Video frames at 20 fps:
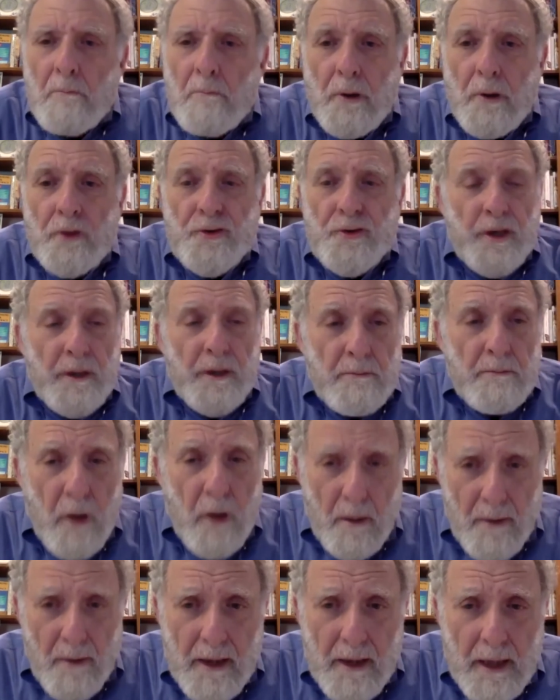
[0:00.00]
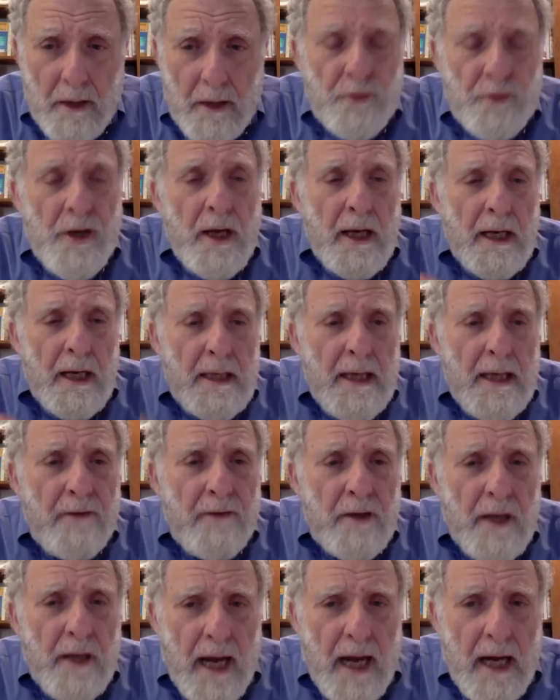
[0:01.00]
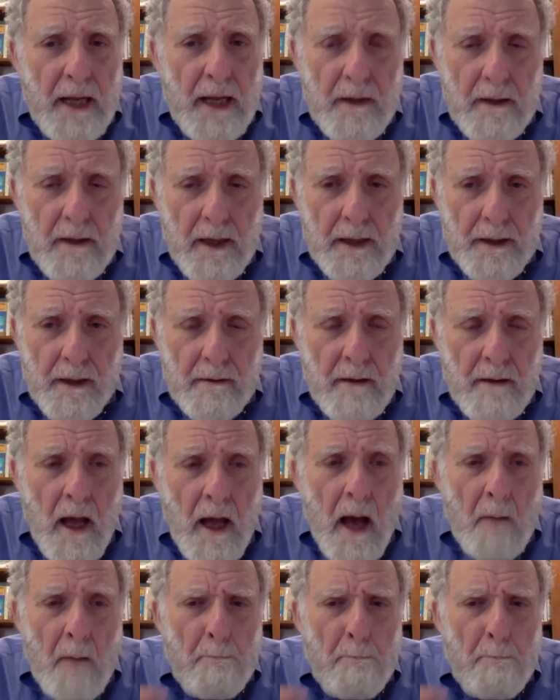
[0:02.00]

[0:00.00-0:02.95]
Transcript: Bullshit, part of my language. He never did anything like this.